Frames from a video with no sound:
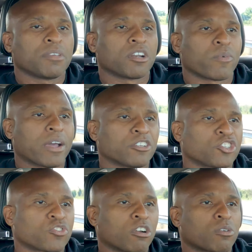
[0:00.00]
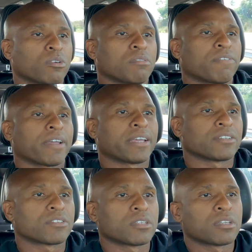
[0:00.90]
Get around this truck real
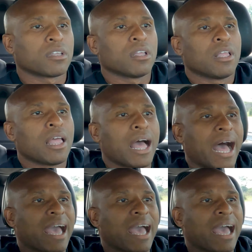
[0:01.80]
fast.